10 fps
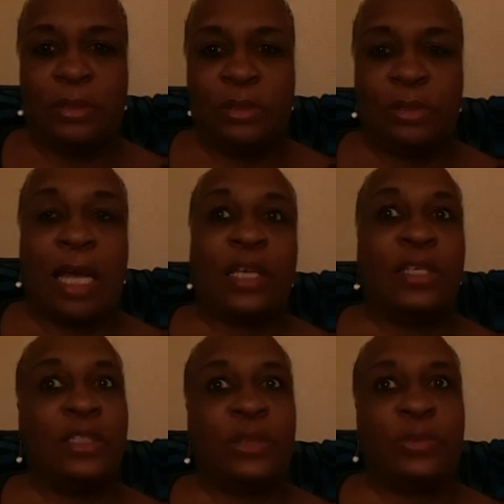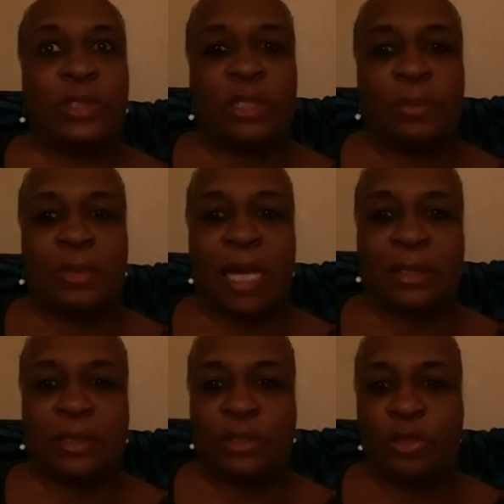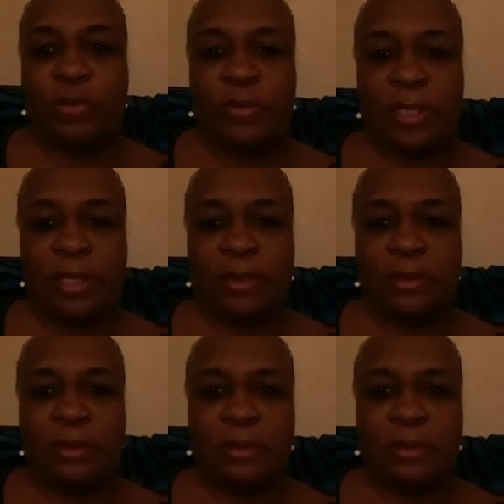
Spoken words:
So I couldn't switch up doctors over there.